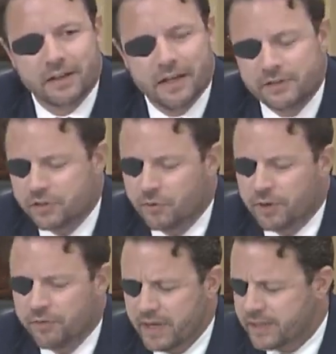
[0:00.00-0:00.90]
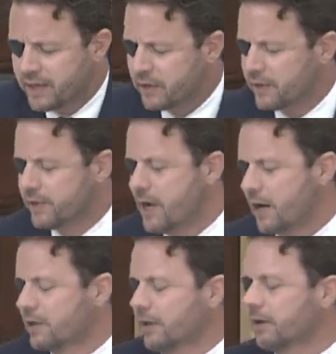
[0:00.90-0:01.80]
And so if I take her to the
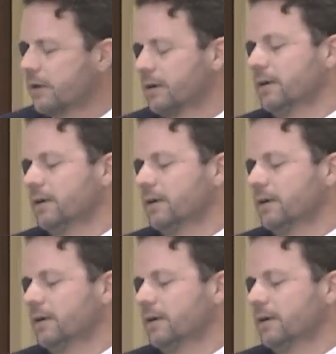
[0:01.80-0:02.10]
doctor,